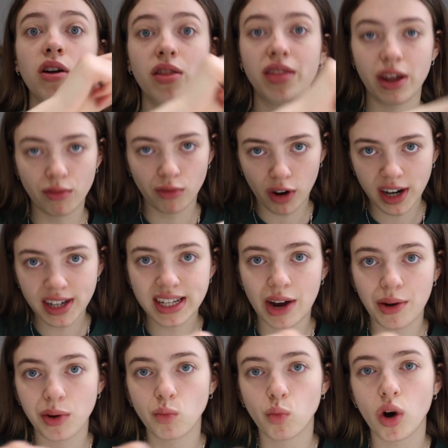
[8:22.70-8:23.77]
then write
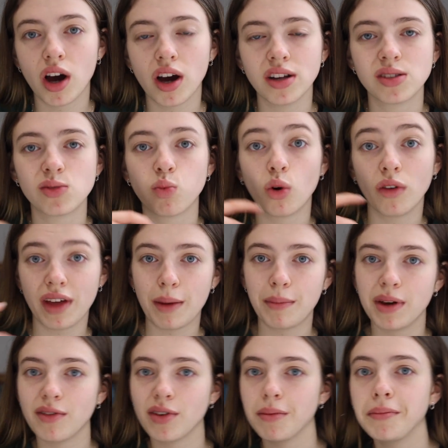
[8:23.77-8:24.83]
out in words what that
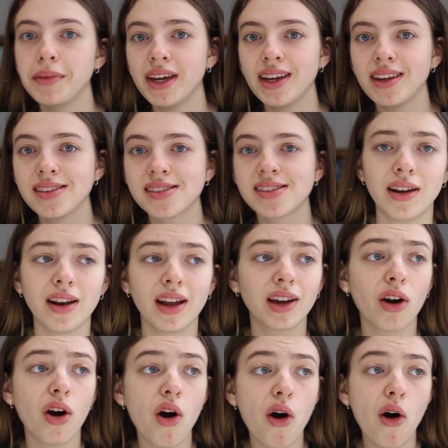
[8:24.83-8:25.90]
bit of it means.
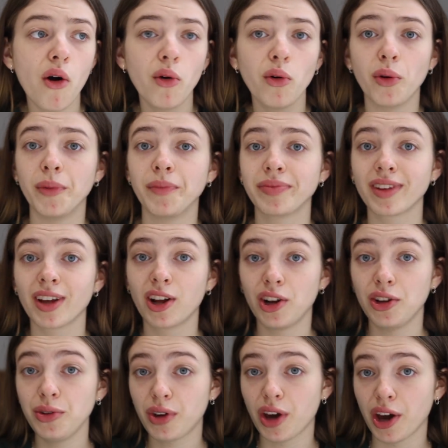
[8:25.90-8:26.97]
Like, oh,
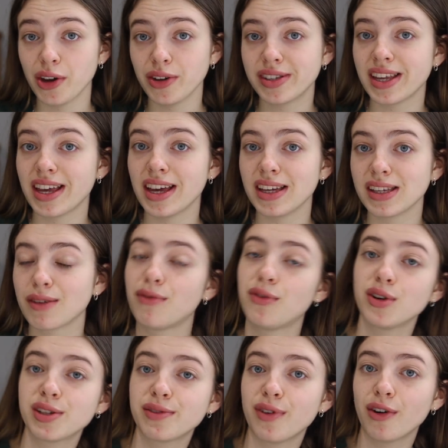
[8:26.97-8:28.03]
glucose is
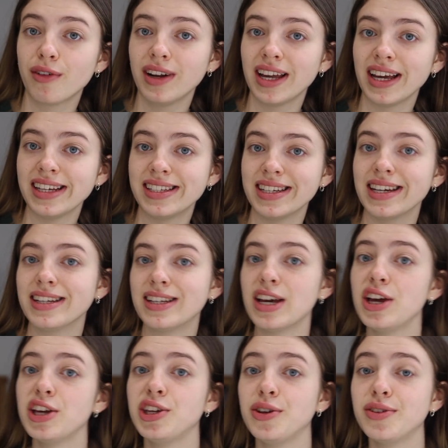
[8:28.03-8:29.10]
phosphorylated
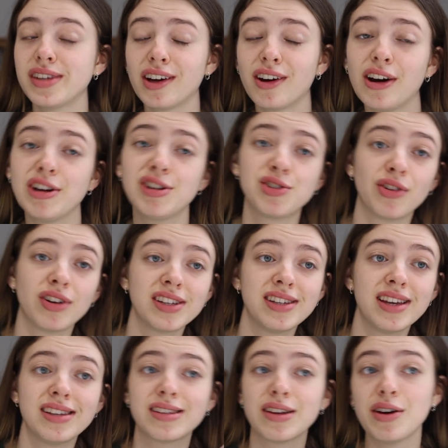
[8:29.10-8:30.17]
using
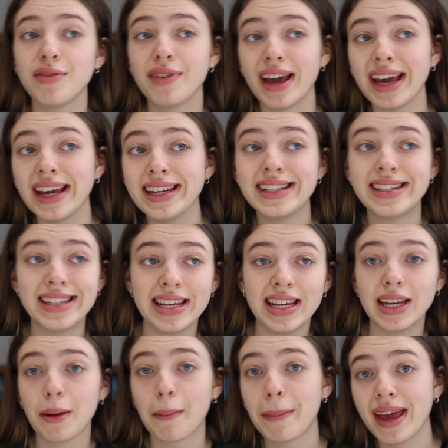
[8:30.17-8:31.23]
hydrolysis of
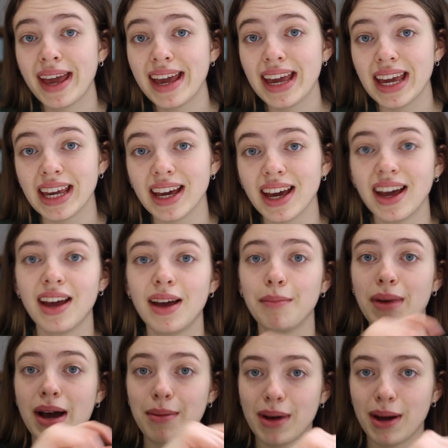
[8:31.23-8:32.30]
ATP.
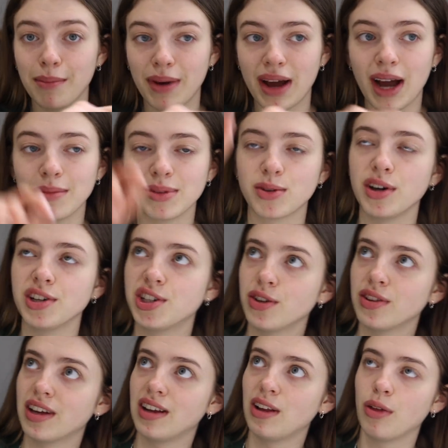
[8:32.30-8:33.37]
Bam, bam, bam. So I do
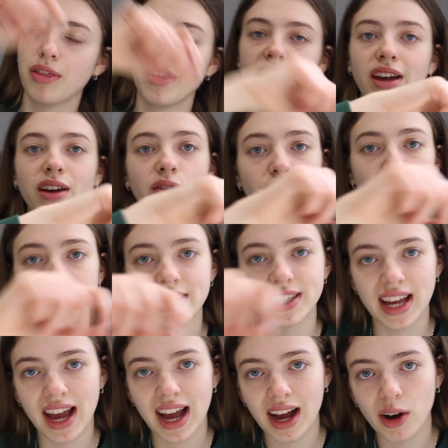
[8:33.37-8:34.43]
that little thing, write
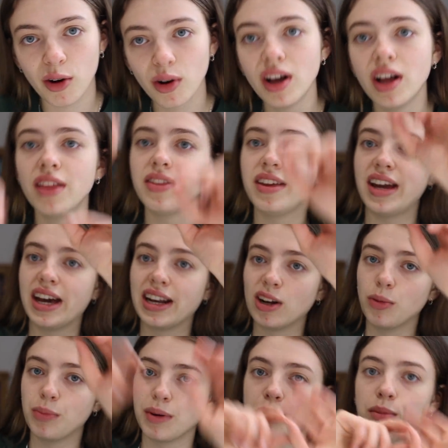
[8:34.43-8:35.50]
it out, then add a
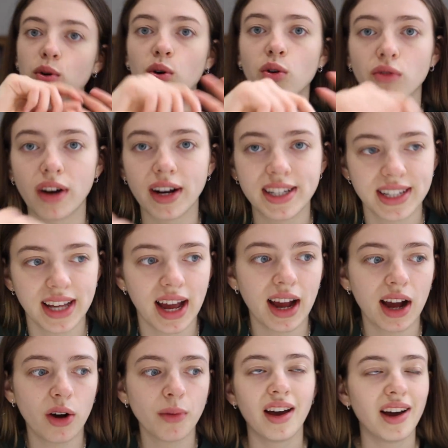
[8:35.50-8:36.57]
little bit more, write it
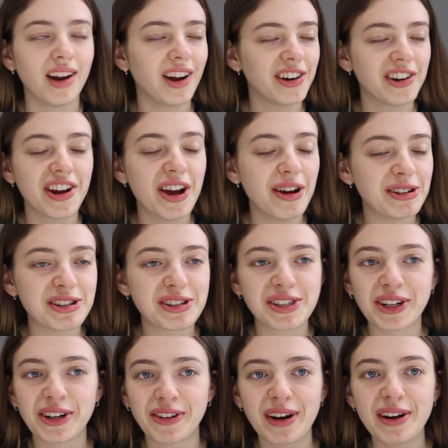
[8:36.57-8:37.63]
out. And I don't know, it's just a
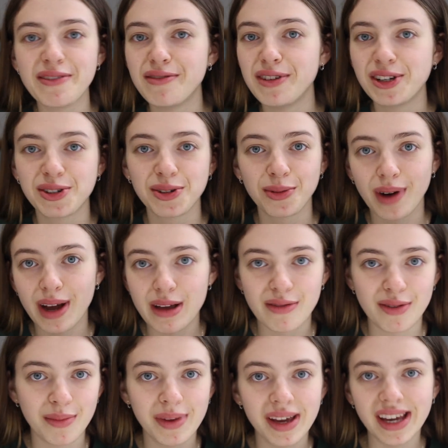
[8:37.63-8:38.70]
great visual way
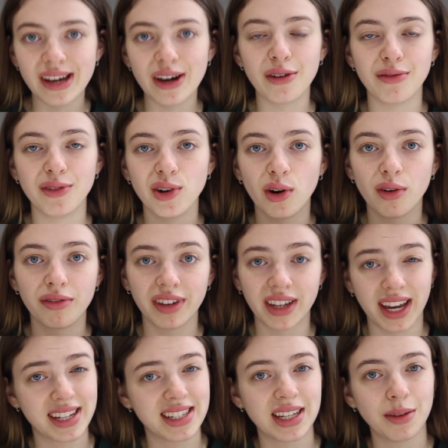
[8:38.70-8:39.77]
for me of not
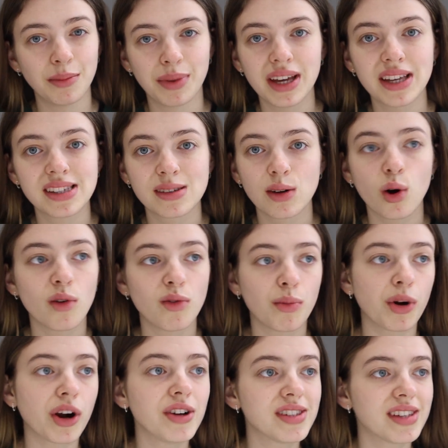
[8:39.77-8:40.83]
forgetting bits of a
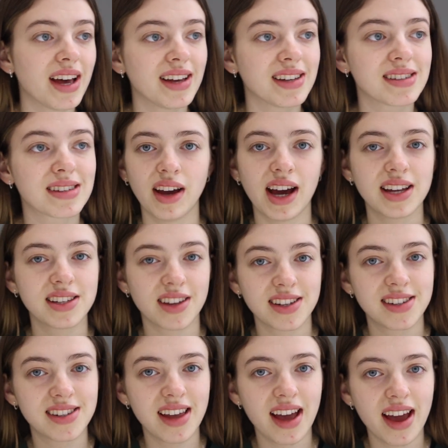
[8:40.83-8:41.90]
process. As I
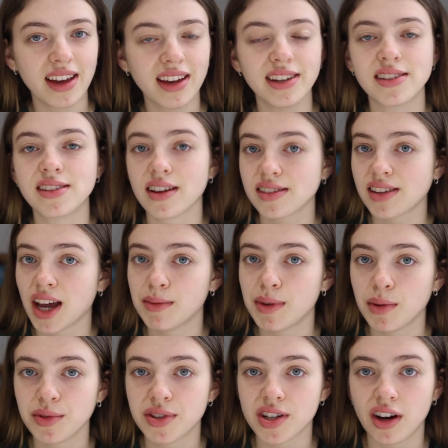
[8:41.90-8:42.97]
say, it does come
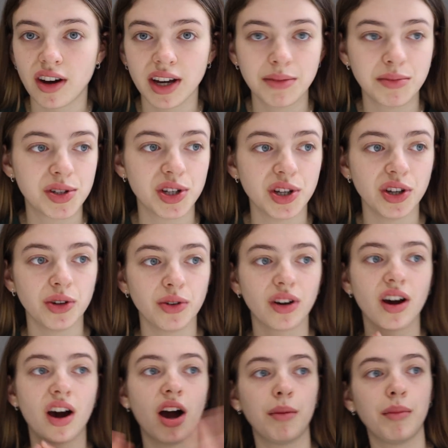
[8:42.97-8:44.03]
up with time to
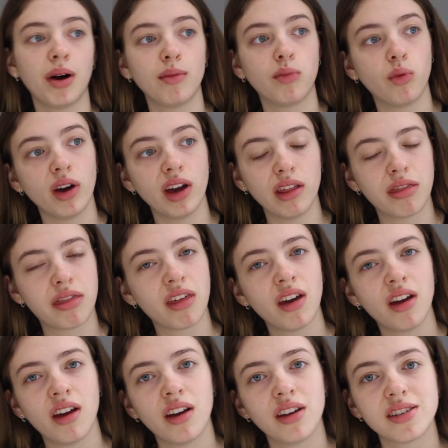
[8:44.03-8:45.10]
come up with
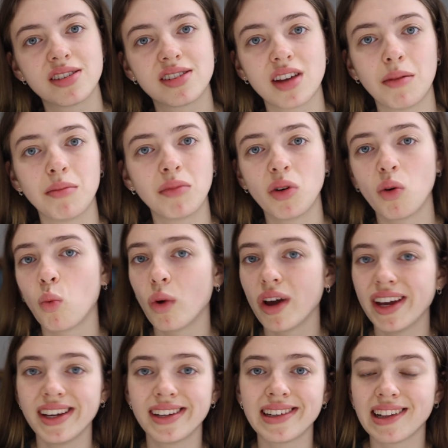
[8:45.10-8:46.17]
some
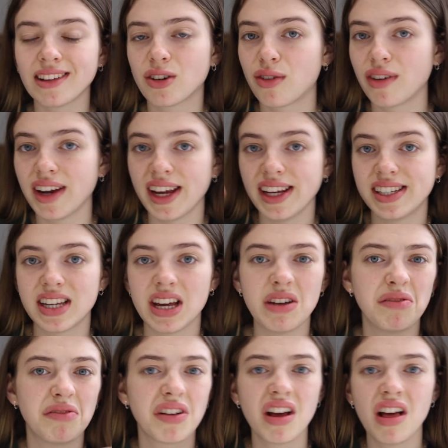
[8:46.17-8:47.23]
weird little
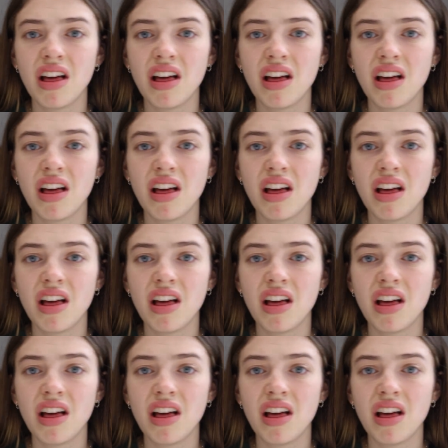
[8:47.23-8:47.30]
creative